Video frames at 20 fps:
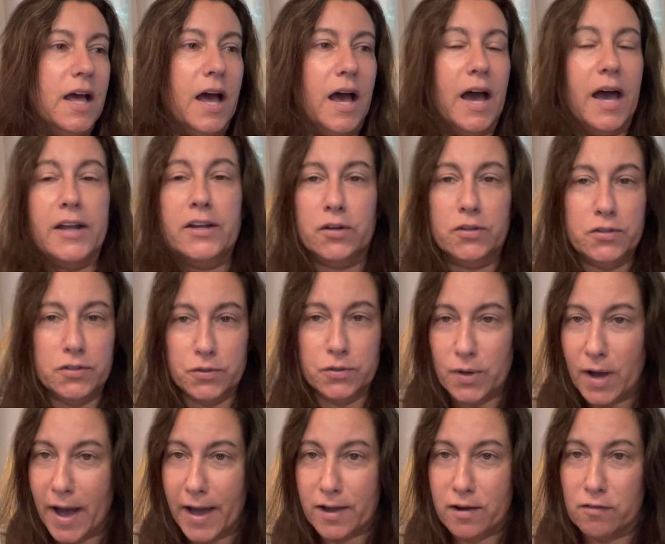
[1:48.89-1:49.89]
I don't do
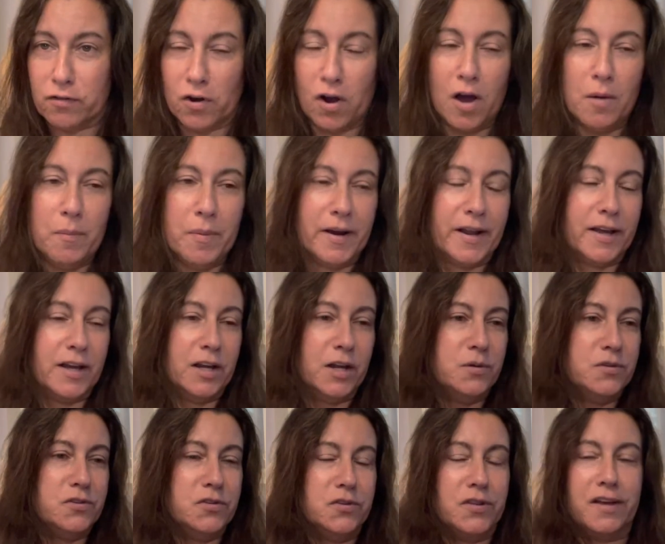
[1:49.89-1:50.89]
high overall, but I could
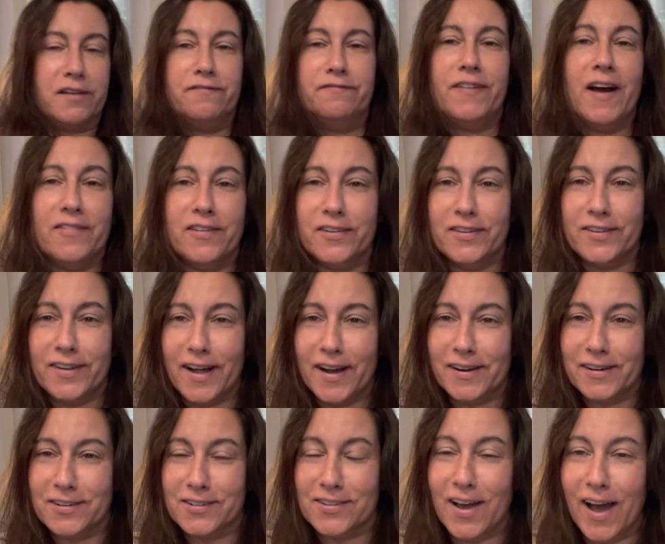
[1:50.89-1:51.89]
always do like
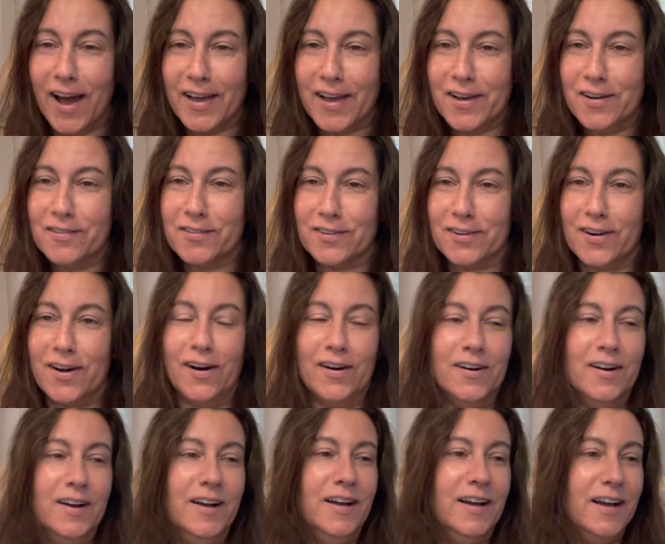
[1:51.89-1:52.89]
$500 high overall.